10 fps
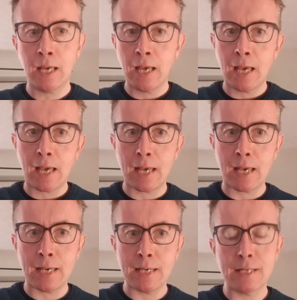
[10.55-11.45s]

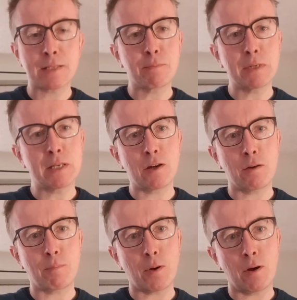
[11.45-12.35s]
It is made
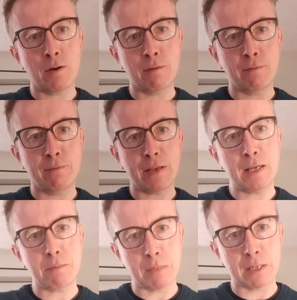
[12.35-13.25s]
up of
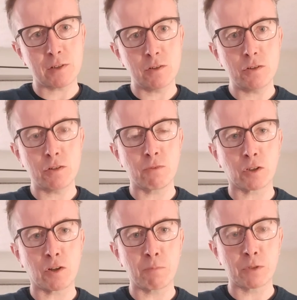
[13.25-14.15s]
8 ministers who run
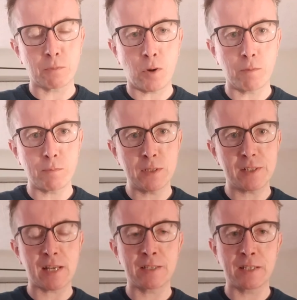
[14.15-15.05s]
government departments
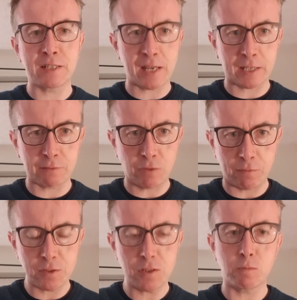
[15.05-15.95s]
and the executive
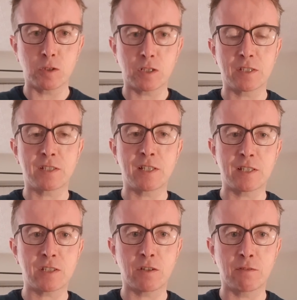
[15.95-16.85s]
office, which
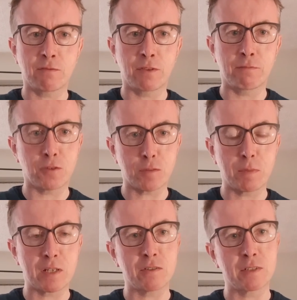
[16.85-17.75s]
consists of the First
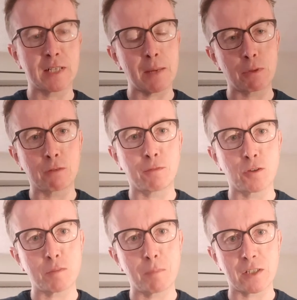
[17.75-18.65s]
Minister and Deputy
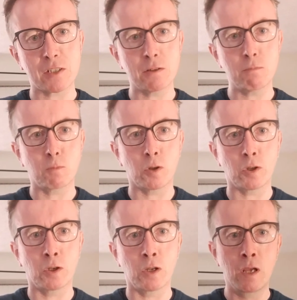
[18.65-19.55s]
First Minister,
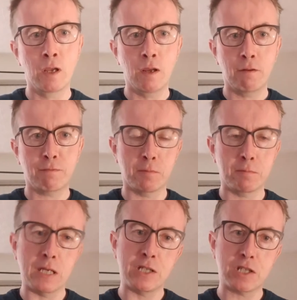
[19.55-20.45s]
one
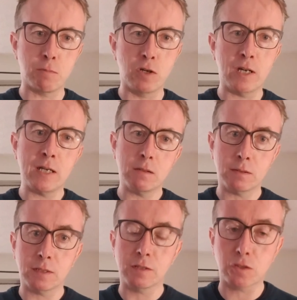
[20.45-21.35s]
from each community.
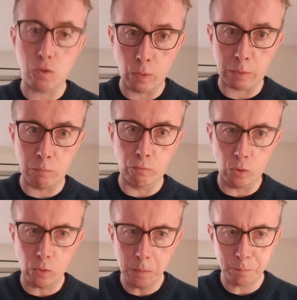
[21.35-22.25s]
It's a co-equal role.